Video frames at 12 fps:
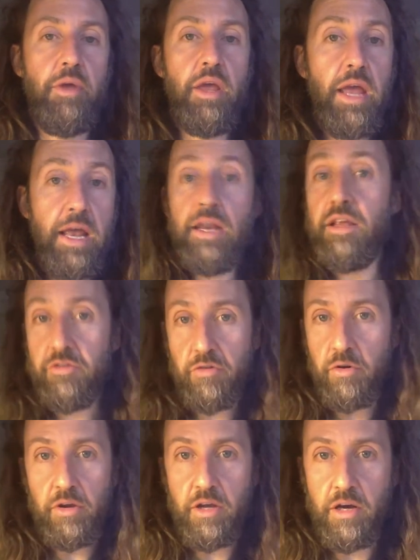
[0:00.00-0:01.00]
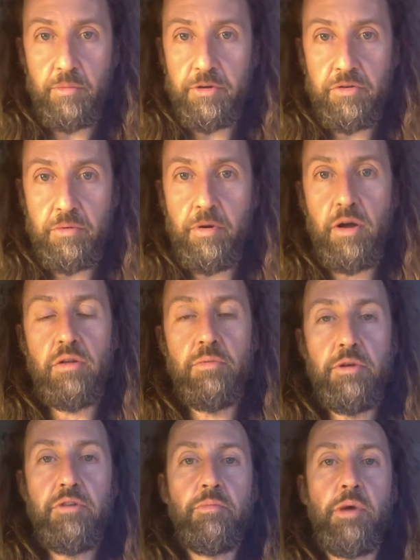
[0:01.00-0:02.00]
any stoichiometry problem
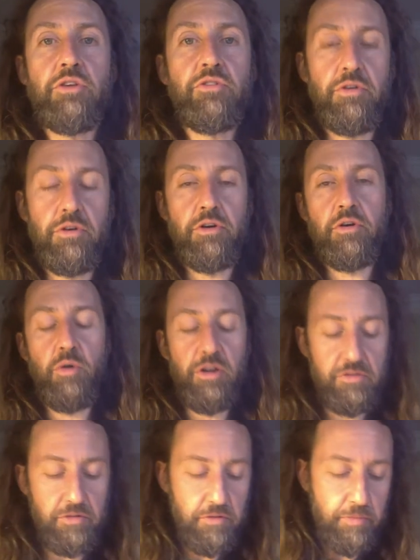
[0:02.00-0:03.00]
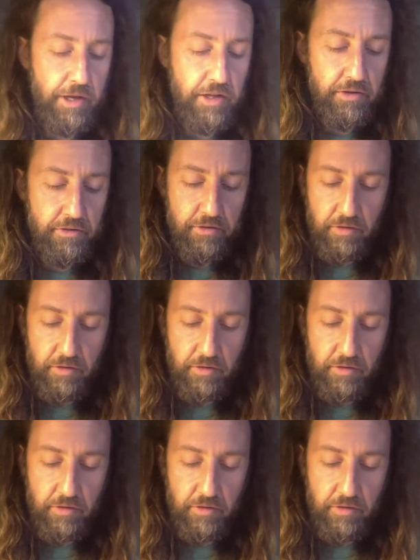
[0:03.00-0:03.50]
is make sure your equation's balanced.